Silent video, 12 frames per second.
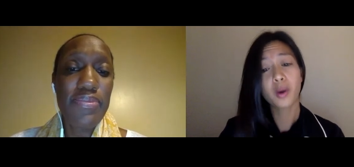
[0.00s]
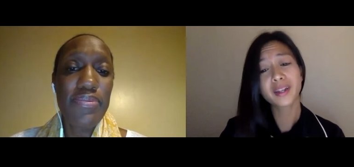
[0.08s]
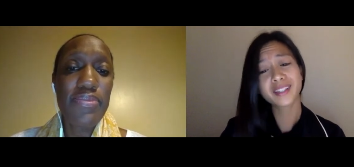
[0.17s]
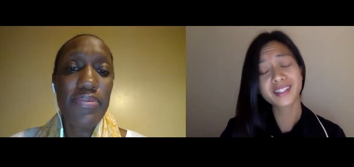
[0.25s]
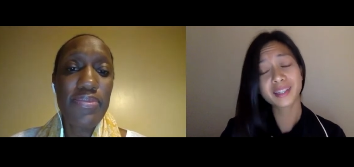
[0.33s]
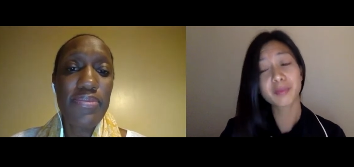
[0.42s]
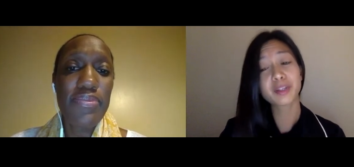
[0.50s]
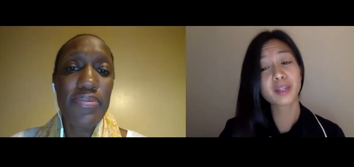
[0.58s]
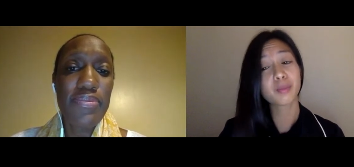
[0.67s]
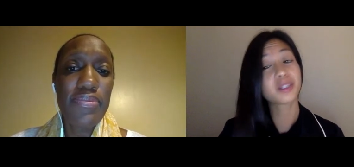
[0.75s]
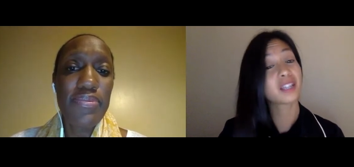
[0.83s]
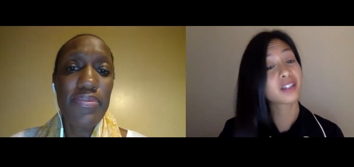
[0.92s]
Speaker 1: mm-hmm. is some of the
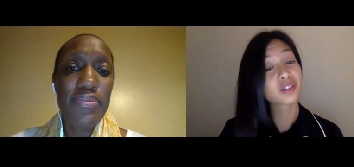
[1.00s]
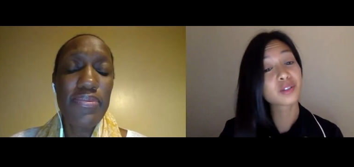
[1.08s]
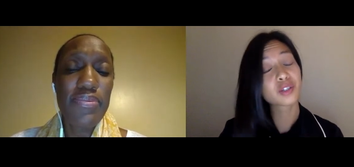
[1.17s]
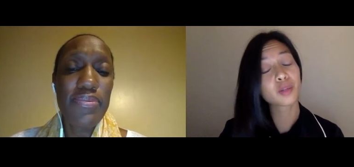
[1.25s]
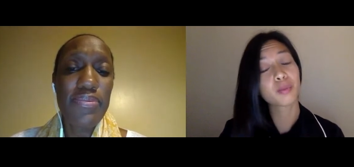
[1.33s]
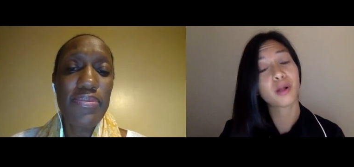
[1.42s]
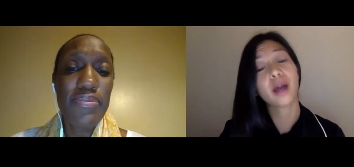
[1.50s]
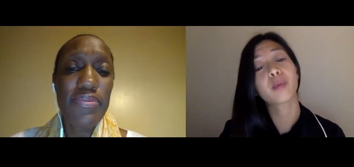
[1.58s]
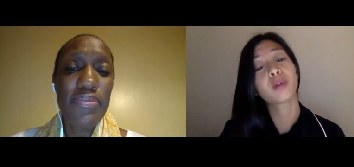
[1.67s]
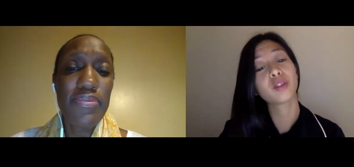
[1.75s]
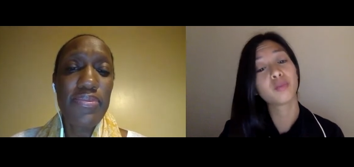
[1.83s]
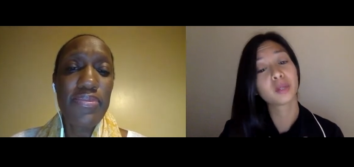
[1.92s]
potential to apply
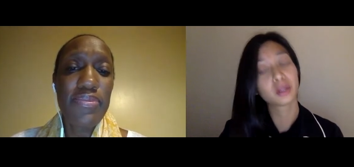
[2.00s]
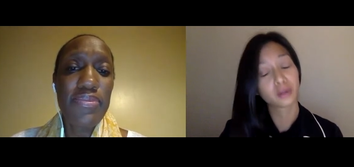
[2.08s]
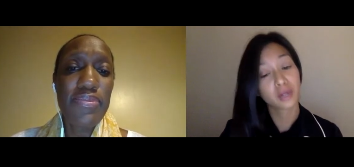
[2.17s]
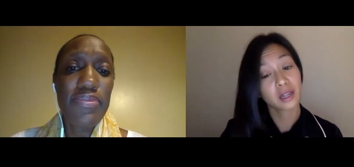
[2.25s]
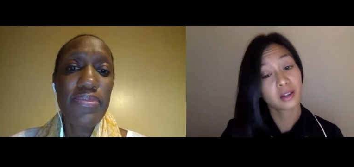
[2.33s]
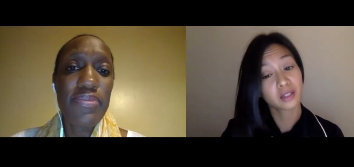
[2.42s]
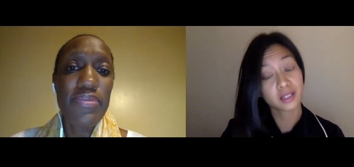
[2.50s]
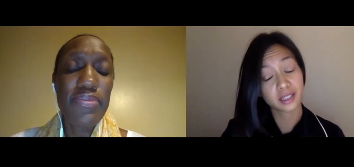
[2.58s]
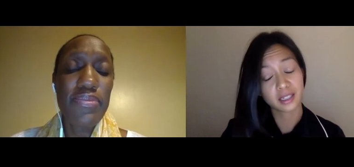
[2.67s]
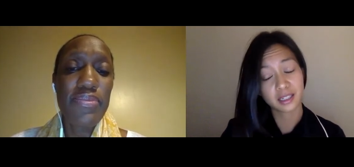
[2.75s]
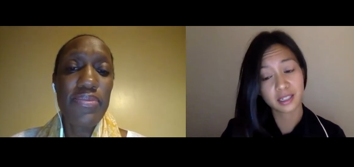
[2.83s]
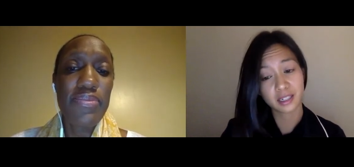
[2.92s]
what you've been learning on this
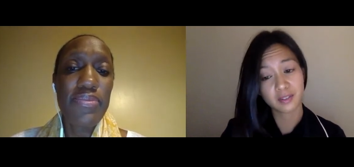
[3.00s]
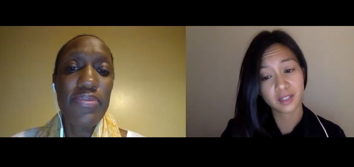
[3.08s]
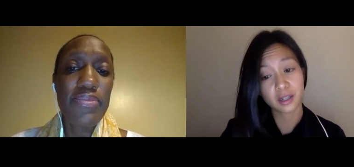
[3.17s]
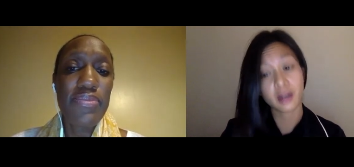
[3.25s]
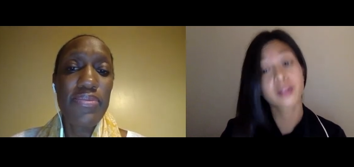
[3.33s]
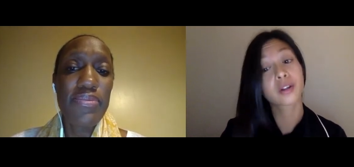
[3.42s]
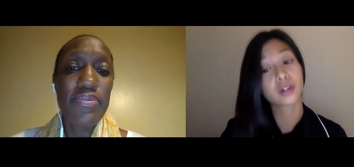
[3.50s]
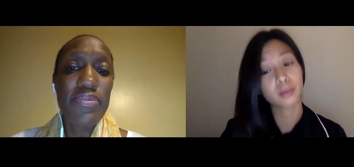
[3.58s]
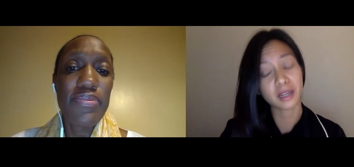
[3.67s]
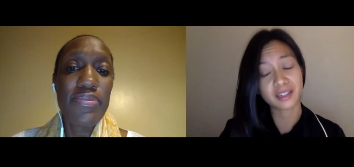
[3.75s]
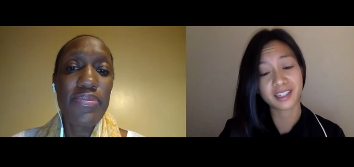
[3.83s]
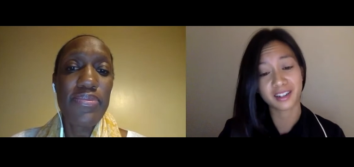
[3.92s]
initiative to other
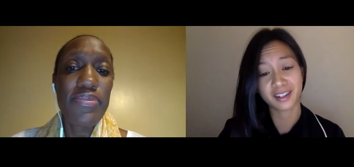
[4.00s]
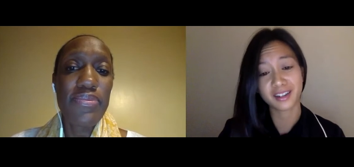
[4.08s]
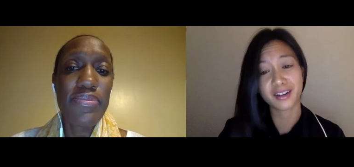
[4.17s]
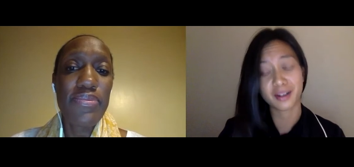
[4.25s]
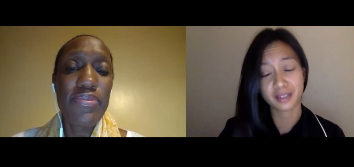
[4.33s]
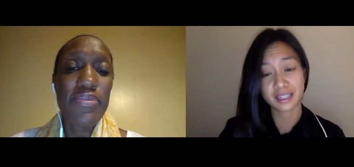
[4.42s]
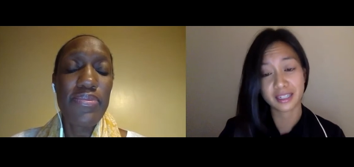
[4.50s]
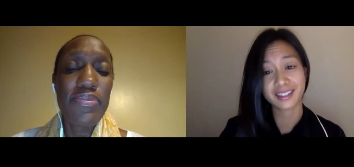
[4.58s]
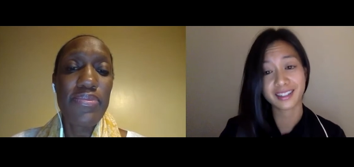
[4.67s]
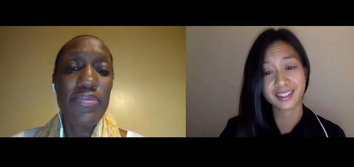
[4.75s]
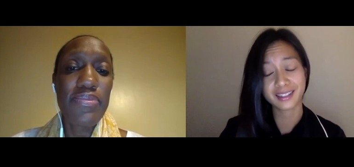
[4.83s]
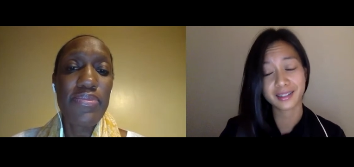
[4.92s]
humanitarian
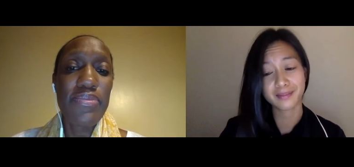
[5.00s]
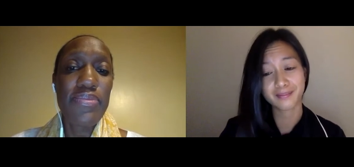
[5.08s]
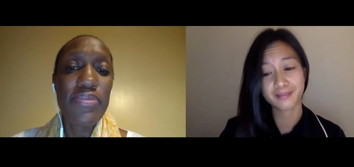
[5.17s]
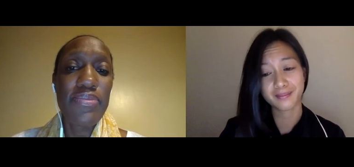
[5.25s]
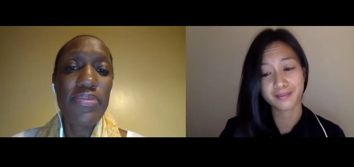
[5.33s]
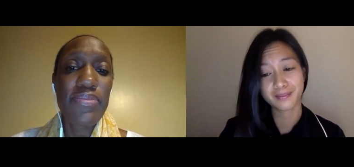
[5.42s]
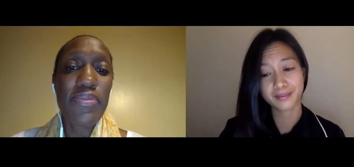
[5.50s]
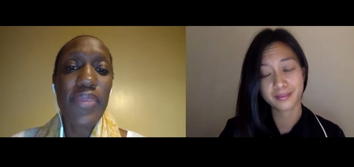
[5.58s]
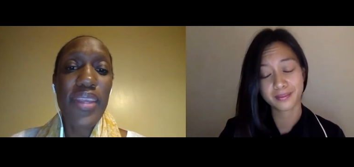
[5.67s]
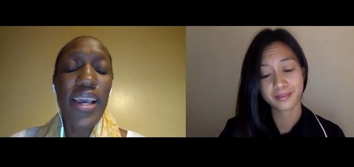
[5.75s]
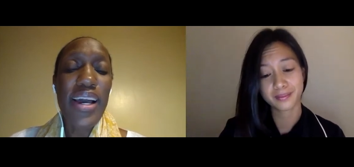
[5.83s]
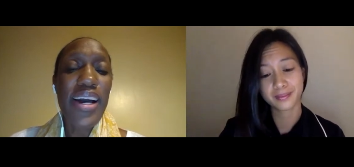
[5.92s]
contexts?
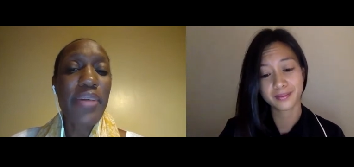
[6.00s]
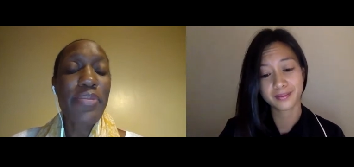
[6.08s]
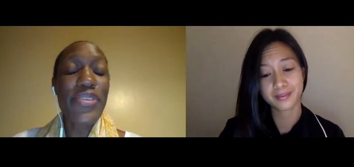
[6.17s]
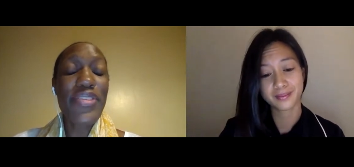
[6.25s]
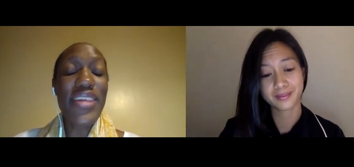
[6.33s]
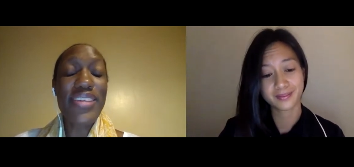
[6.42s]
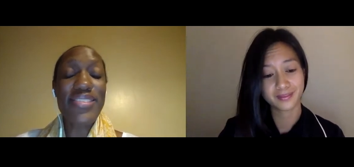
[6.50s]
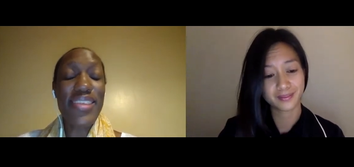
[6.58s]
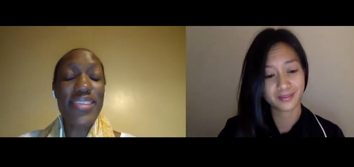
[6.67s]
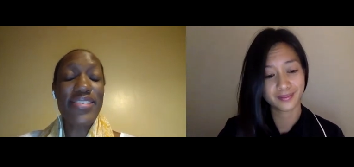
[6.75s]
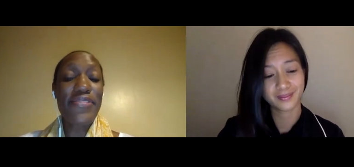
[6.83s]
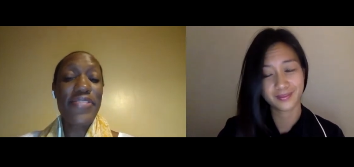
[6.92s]
Speaker 2: Um, so that's
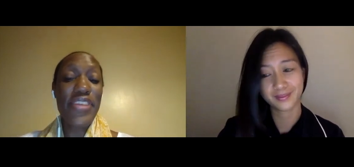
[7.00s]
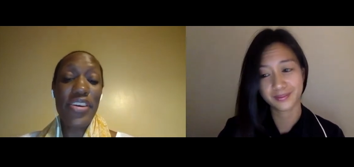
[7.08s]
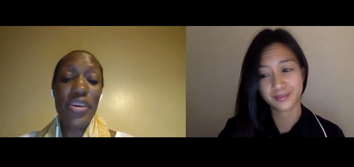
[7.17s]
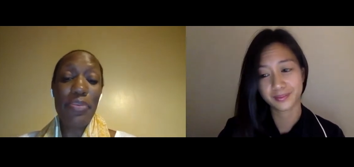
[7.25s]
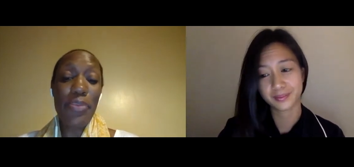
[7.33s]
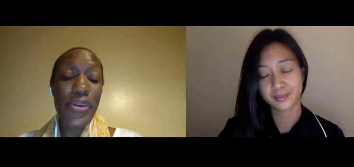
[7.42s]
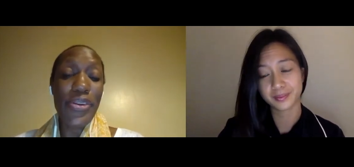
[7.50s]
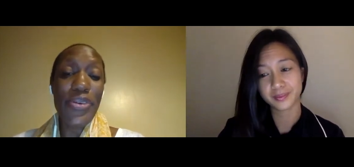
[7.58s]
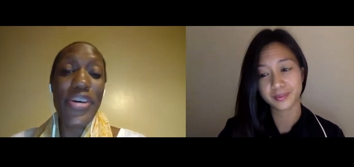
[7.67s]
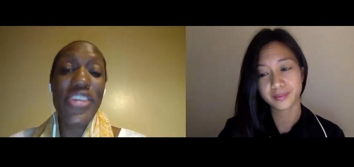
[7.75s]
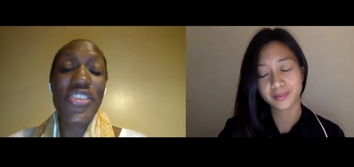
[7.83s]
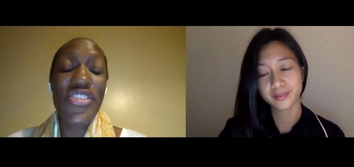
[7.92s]
that's a very important
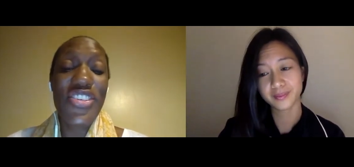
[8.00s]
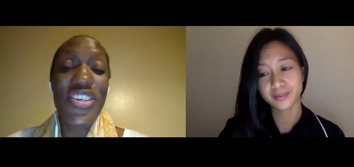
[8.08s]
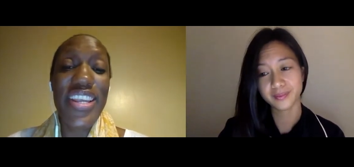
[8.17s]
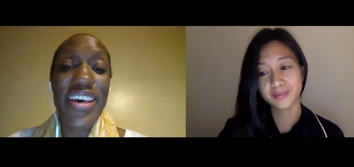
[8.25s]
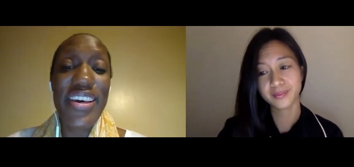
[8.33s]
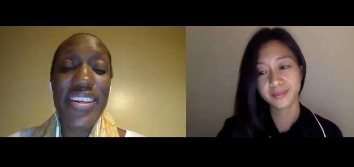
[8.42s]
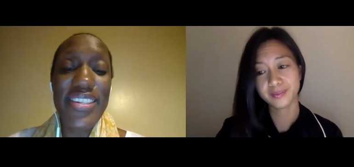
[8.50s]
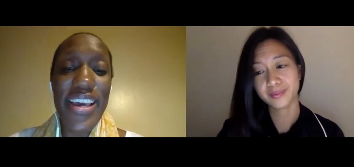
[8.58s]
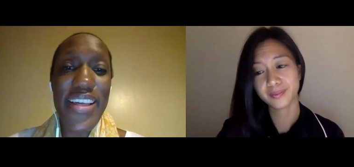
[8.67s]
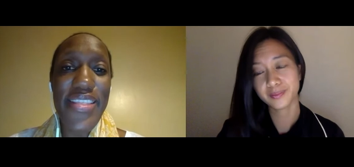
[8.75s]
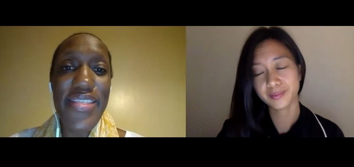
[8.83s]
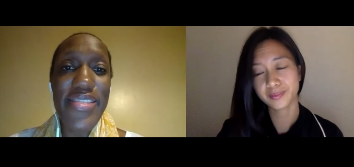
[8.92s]
question, and
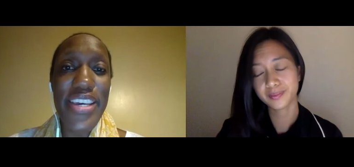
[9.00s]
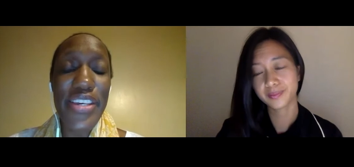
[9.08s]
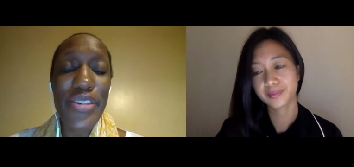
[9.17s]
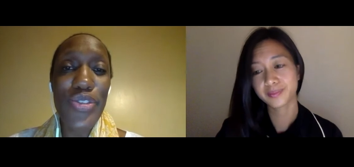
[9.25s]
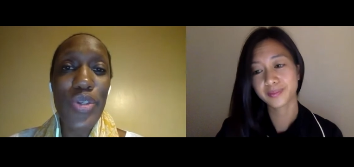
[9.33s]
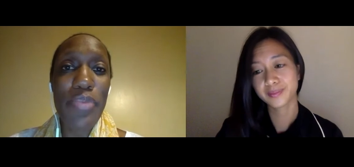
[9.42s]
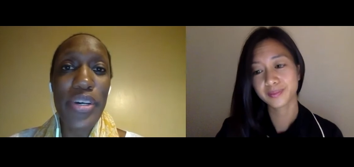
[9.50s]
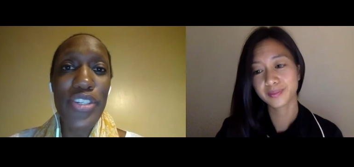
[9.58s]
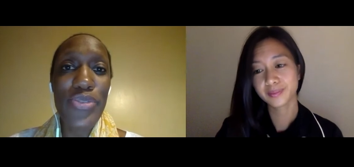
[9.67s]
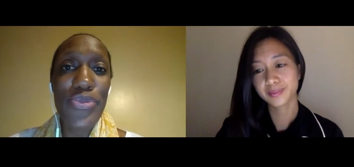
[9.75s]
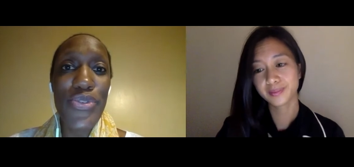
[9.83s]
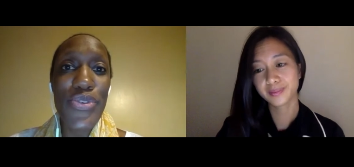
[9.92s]
and thank you so
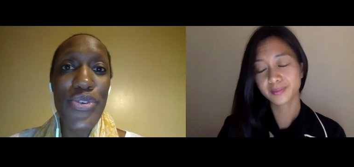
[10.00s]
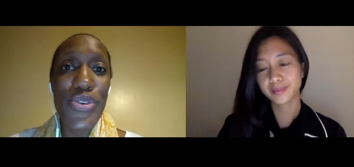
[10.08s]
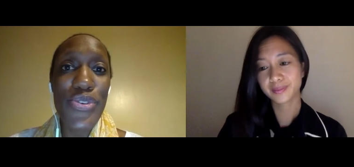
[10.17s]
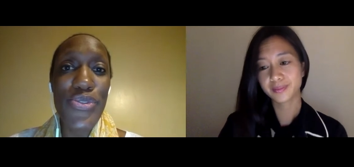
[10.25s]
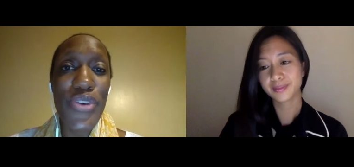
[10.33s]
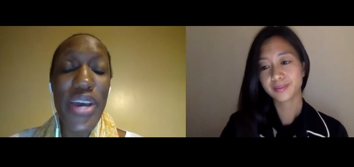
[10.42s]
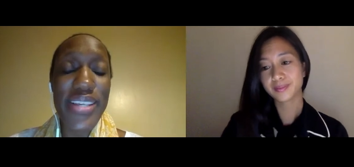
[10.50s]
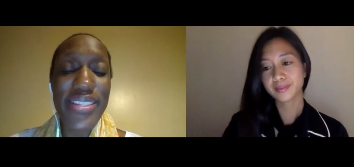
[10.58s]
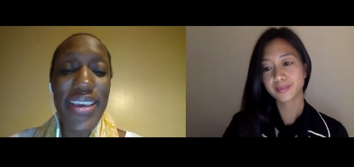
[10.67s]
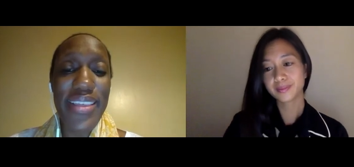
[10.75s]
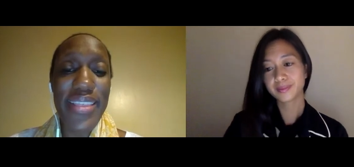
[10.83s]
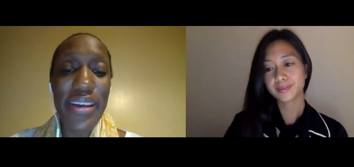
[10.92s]
much for for
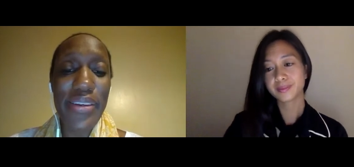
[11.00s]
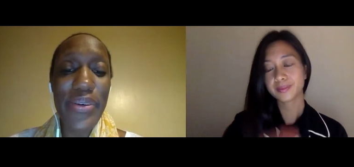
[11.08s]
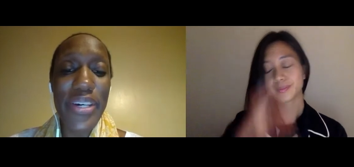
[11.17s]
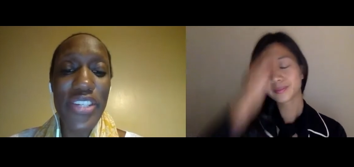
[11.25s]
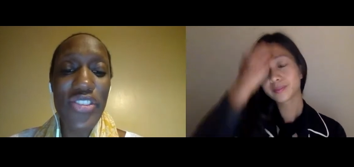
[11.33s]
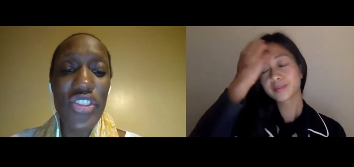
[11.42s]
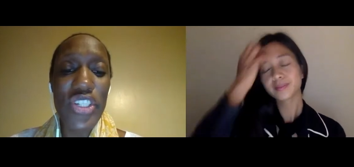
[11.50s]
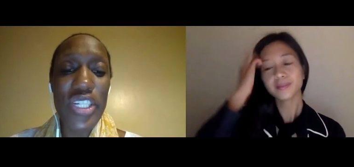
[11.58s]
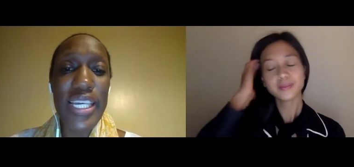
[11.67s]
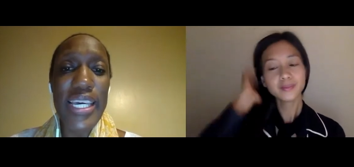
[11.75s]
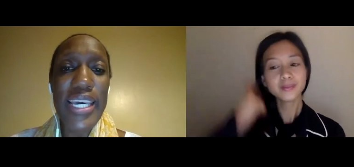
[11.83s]
asking that question.